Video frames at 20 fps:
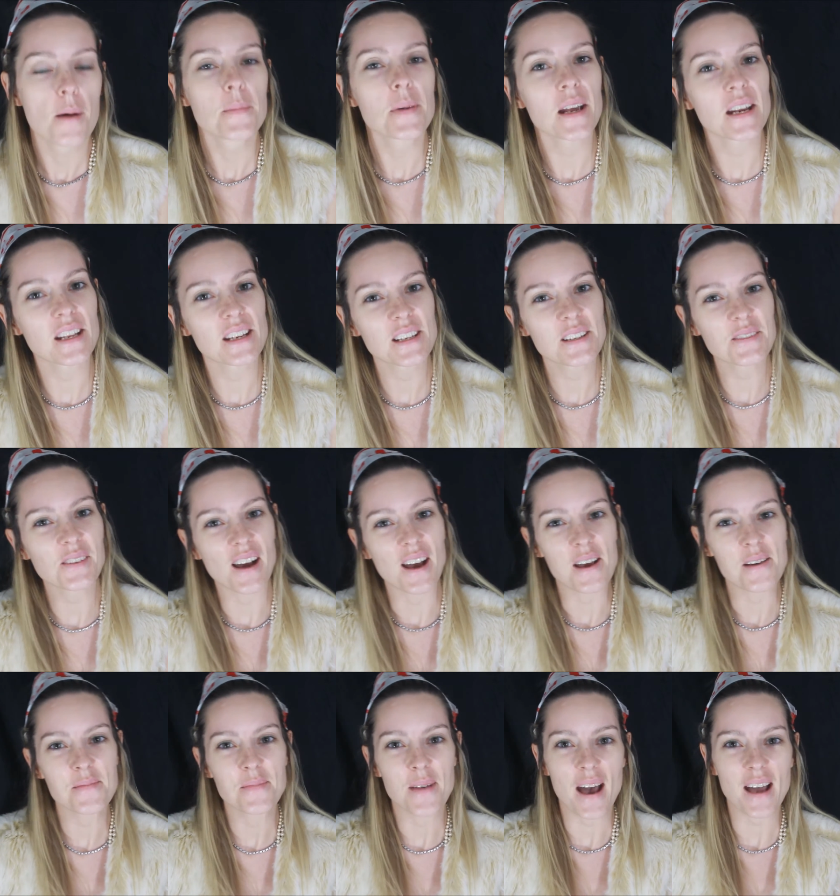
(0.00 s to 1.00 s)
But
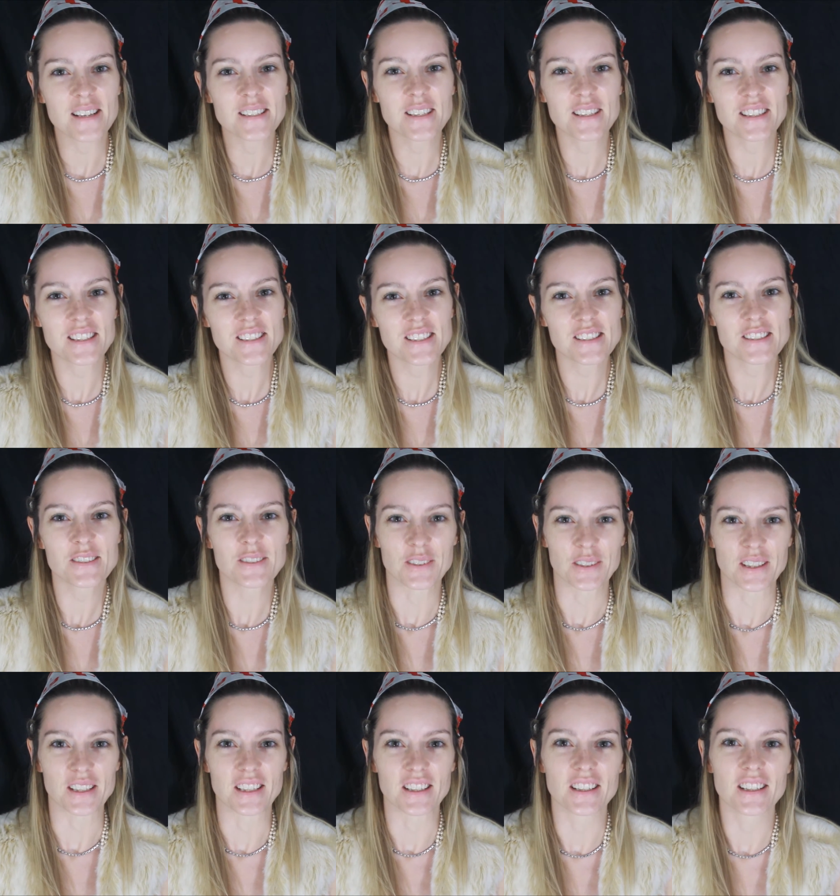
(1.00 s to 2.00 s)
anyway, back to the
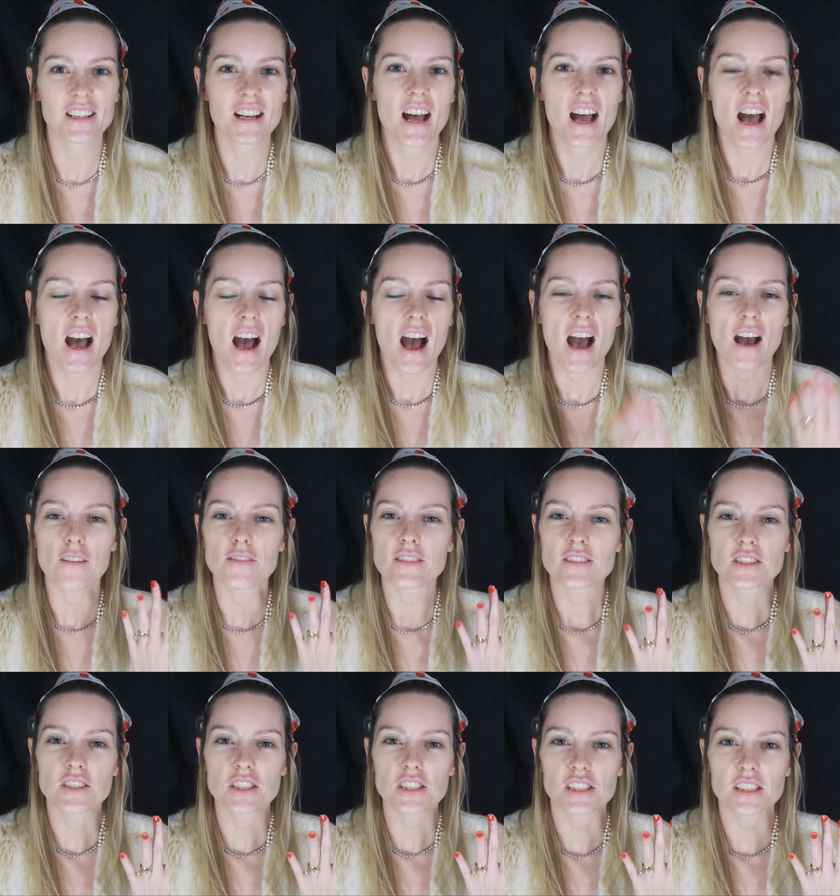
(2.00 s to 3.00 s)
tutorial.
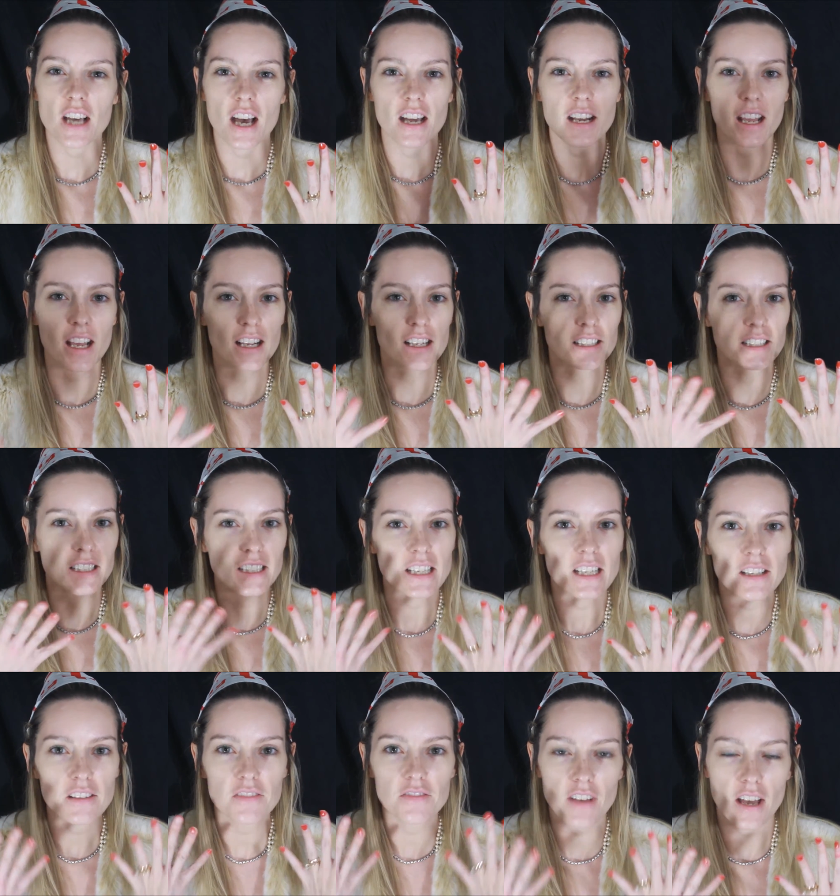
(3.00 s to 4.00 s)
I've just got a
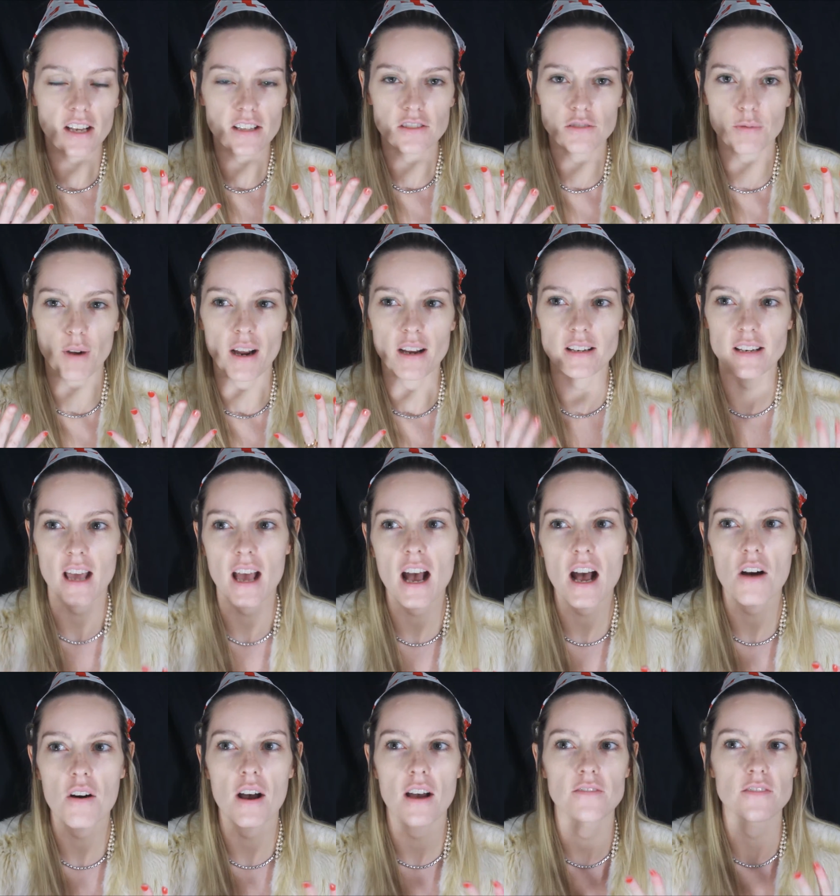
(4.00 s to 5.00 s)
clean face right
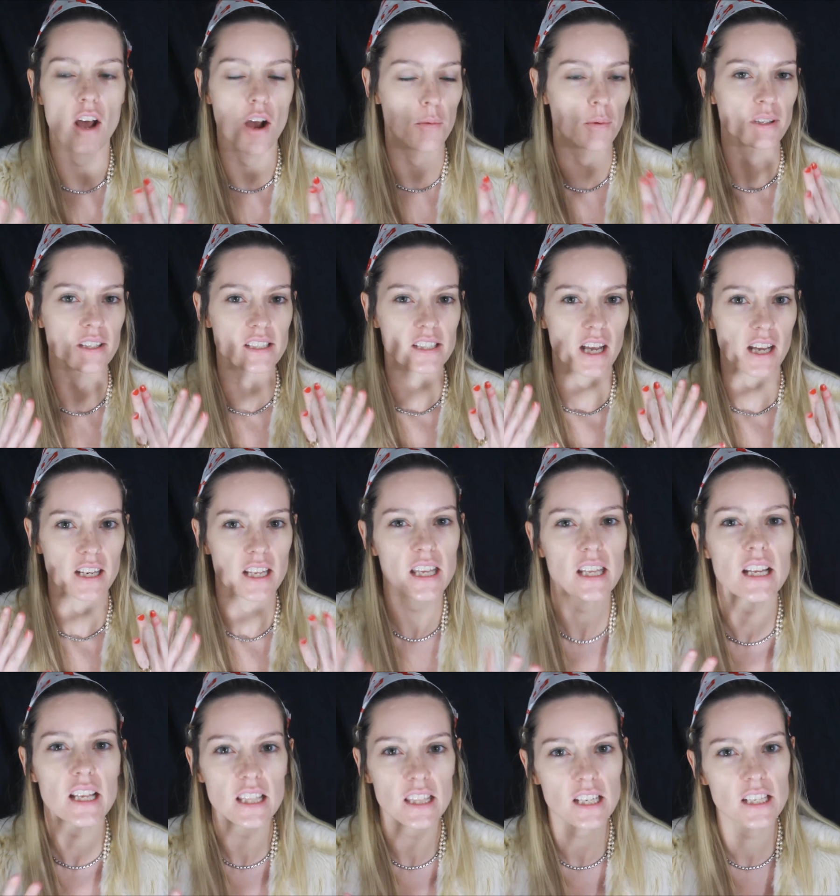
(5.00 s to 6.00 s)
now. I've not really done
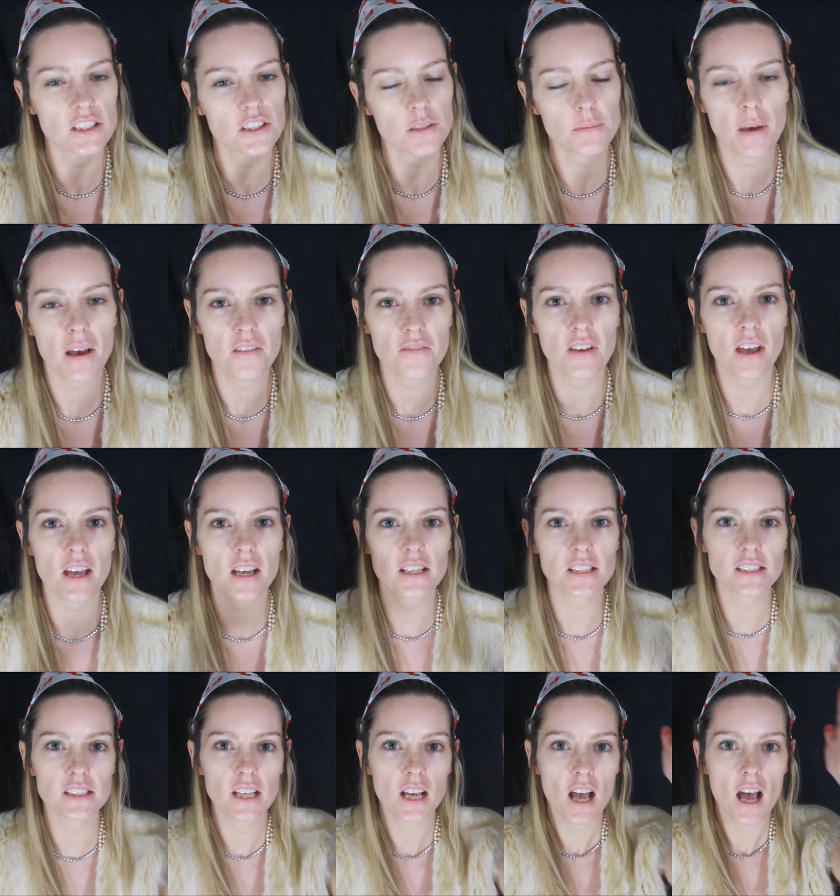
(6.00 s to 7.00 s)
anything to my
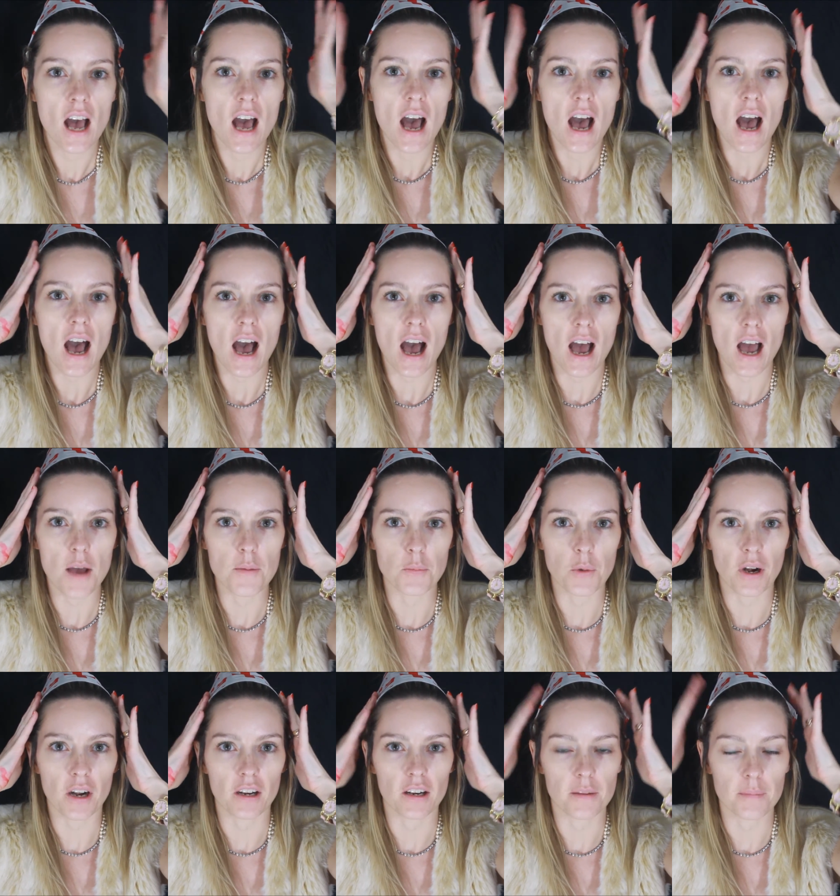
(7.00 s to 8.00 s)
face. I'm
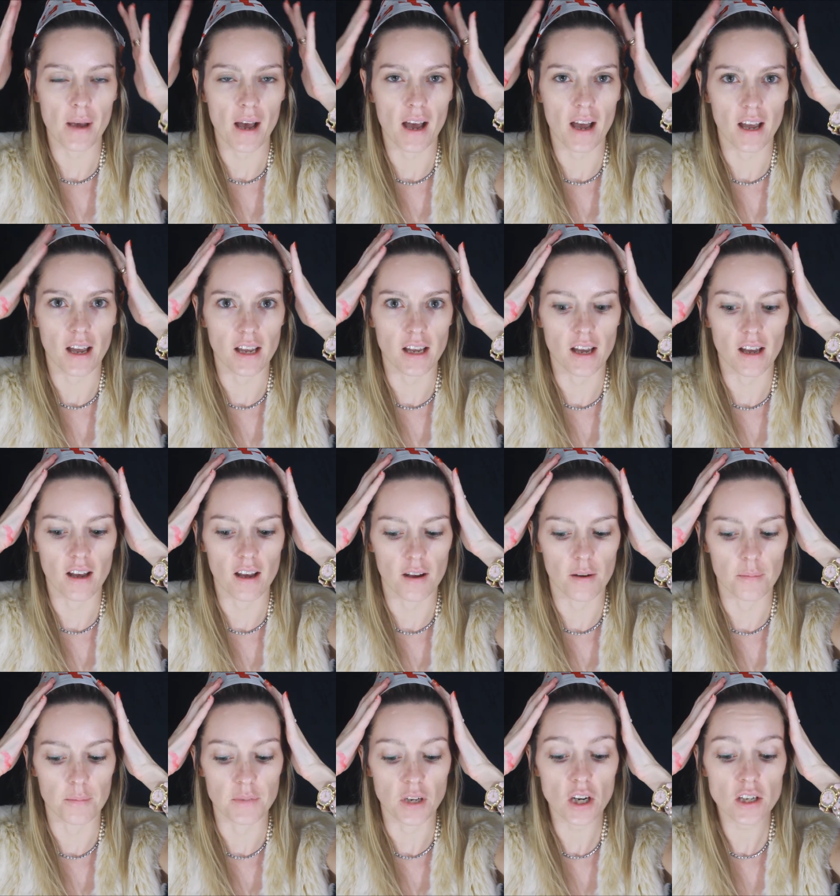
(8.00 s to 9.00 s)
wearing
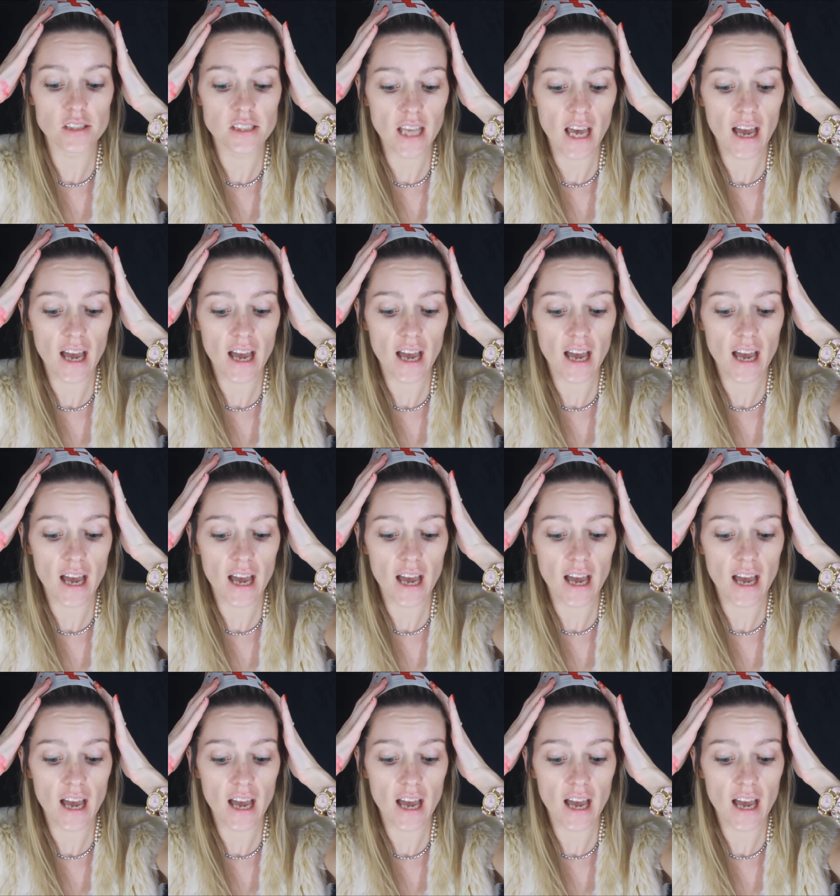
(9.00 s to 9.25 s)
my nurse